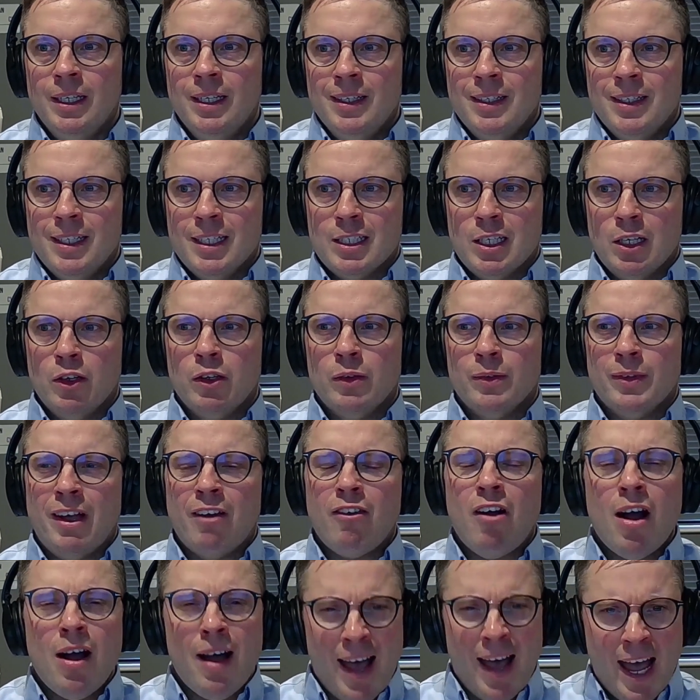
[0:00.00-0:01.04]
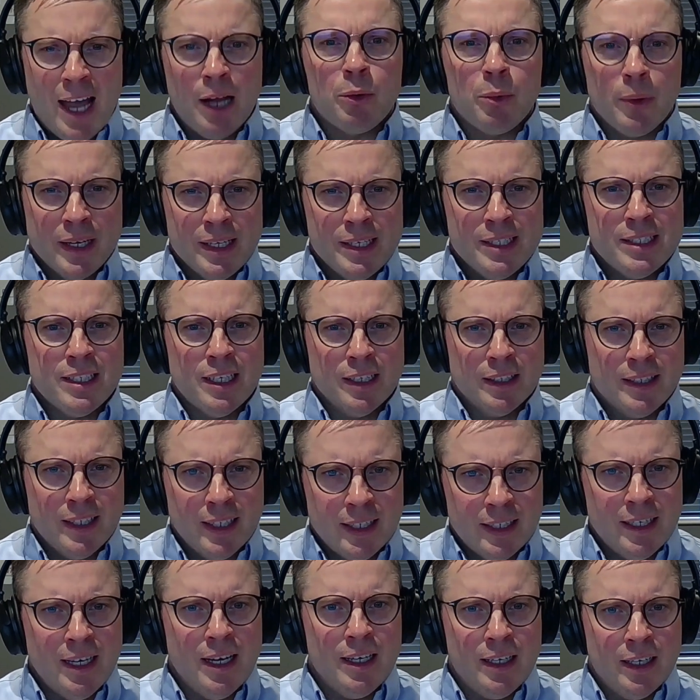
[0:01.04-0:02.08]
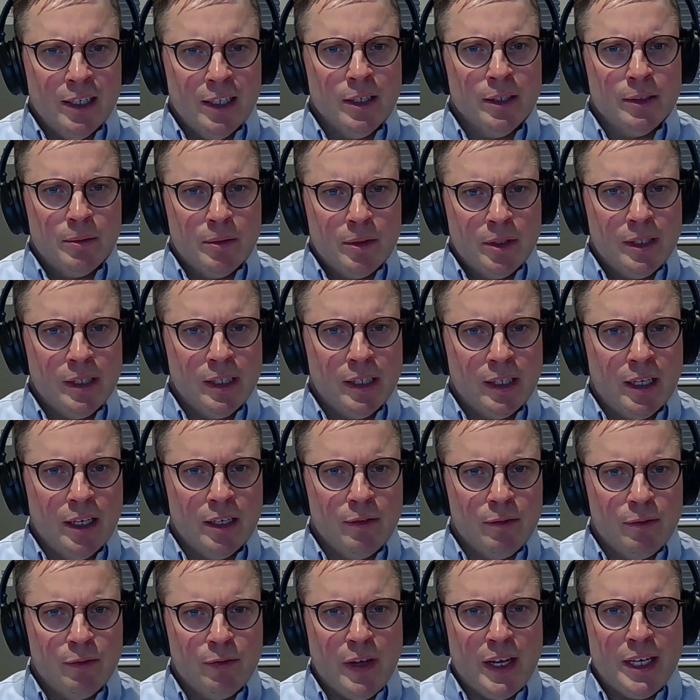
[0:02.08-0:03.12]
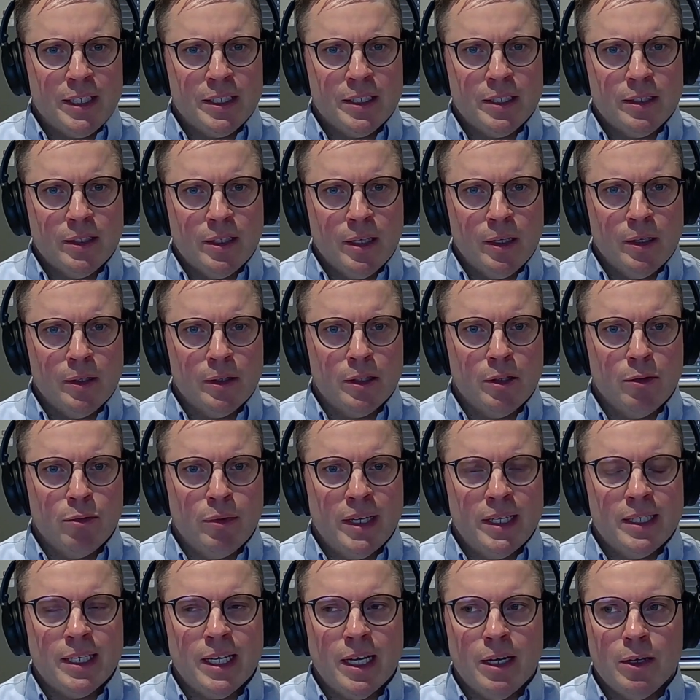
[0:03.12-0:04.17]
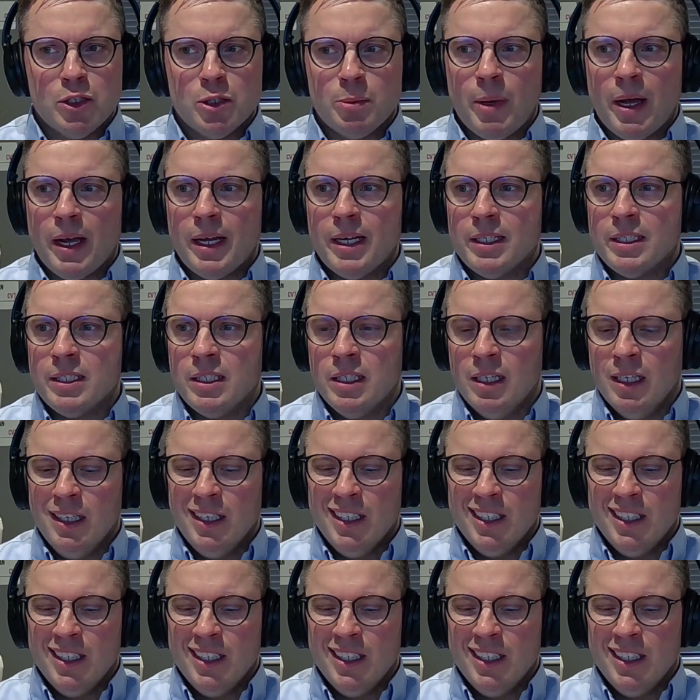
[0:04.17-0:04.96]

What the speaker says: There are headwinds, I think, that are gonna face the retail space.